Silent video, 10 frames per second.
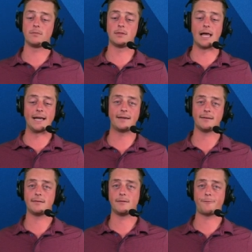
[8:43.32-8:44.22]
like
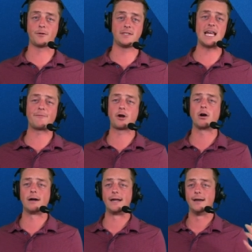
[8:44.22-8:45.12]
for Steph
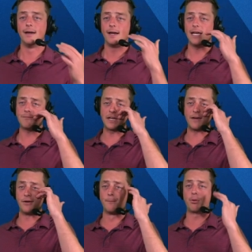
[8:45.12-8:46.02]
Curry, you have to
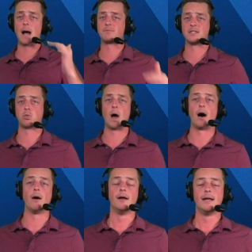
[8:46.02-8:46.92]
give him props as
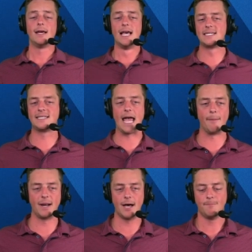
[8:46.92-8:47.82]
well. His
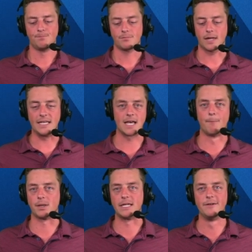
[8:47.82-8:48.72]
stamina is
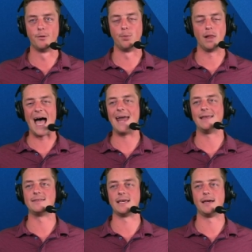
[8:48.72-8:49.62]
unbelievable at
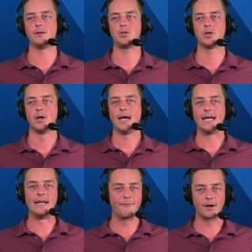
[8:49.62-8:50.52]
his age.
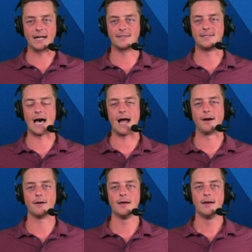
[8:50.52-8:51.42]
He never gets
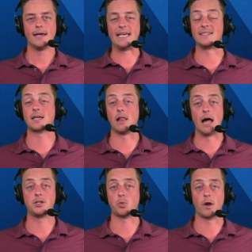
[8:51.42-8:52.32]
tired. He's
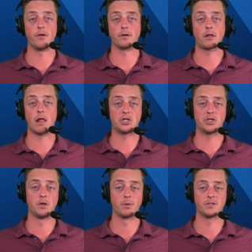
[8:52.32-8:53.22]
clutch, one of the
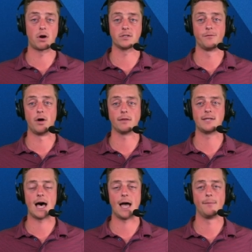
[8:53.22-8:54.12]
clutchest superstars of all
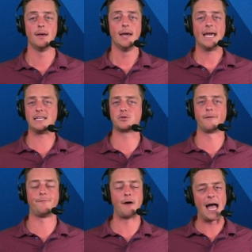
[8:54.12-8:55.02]
time. He's
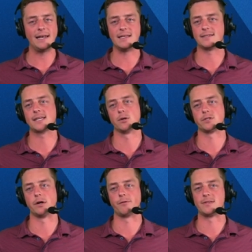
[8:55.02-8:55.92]
refined his
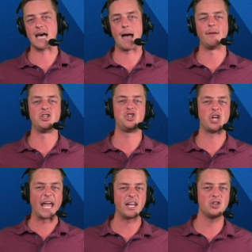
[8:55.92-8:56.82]
skills over time and
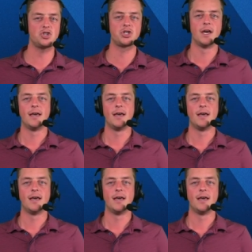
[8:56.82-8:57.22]
changed